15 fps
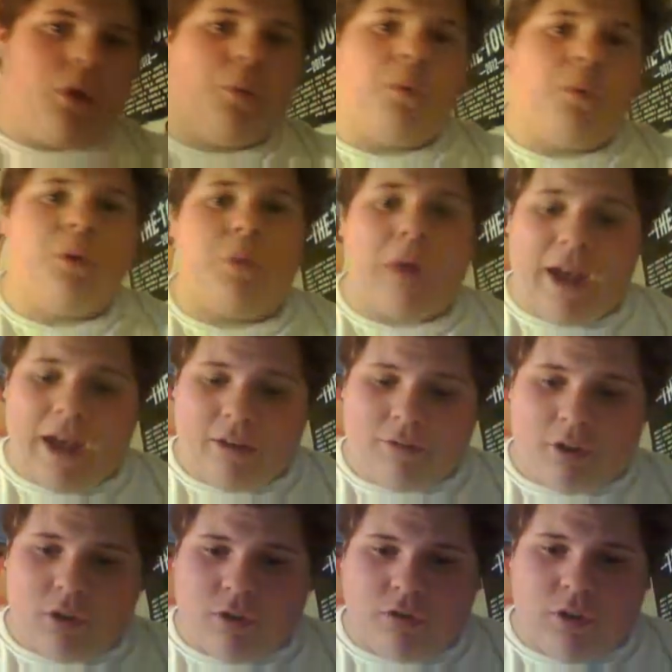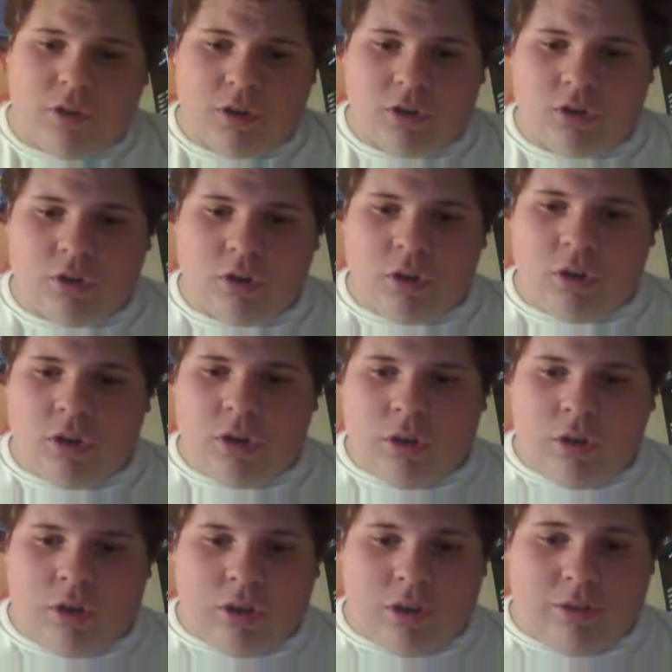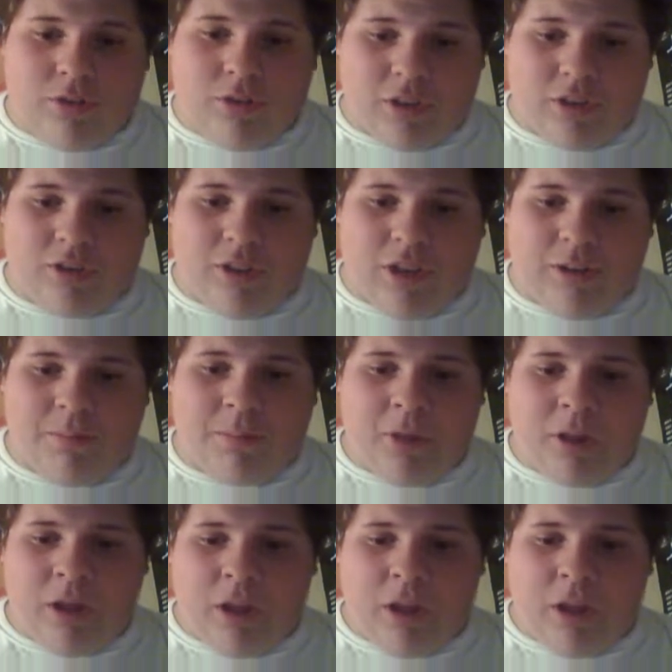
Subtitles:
We do have a field of 16.